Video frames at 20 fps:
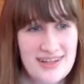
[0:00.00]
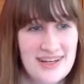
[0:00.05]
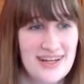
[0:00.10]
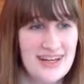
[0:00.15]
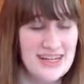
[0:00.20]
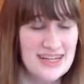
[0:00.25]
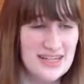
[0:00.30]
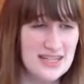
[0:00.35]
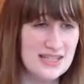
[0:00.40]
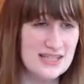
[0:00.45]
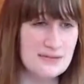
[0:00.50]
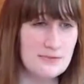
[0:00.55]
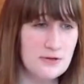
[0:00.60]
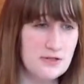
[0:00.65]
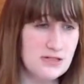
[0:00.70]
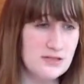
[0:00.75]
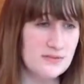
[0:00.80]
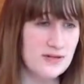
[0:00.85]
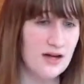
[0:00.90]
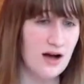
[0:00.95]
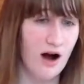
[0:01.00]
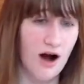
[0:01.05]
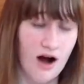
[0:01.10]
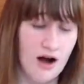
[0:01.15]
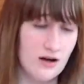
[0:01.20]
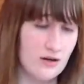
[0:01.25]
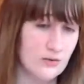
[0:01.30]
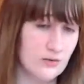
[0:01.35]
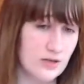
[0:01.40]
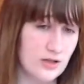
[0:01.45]
I mean, it's supposed to be
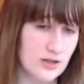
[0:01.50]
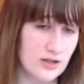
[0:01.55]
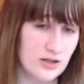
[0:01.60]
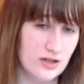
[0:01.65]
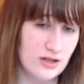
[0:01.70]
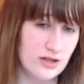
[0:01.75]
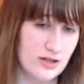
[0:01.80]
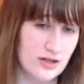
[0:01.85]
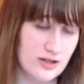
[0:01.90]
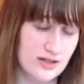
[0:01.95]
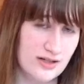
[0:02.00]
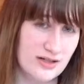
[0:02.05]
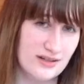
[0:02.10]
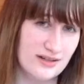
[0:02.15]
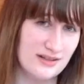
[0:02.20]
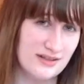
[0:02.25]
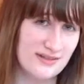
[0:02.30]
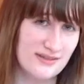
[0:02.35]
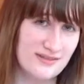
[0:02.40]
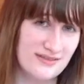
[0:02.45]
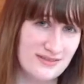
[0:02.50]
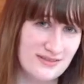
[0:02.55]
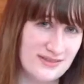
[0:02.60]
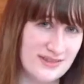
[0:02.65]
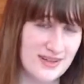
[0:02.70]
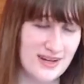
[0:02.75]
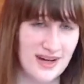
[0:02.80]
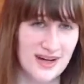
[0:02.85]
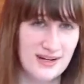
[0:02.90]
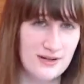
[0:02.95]
awkward and
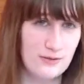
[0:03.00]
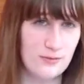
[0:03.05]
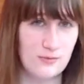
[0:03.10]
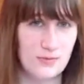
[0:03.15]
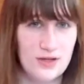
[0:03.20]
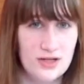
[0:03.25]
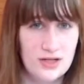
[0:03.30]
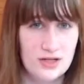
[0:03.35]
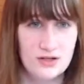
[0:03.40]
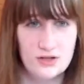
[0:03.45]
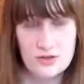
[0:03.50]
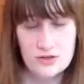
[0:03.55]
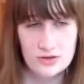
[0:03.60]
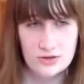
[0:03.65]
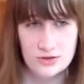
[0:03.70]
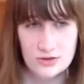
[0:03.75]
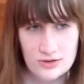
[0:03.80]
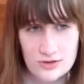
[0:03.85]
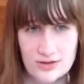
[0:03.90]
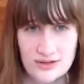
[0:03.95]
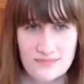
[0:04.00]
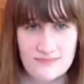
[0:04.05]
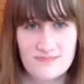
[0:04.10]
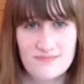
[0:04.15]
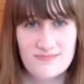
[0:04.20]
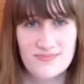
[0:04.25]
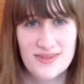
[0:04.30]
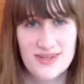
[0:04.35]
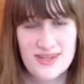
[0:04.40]
kind of weird and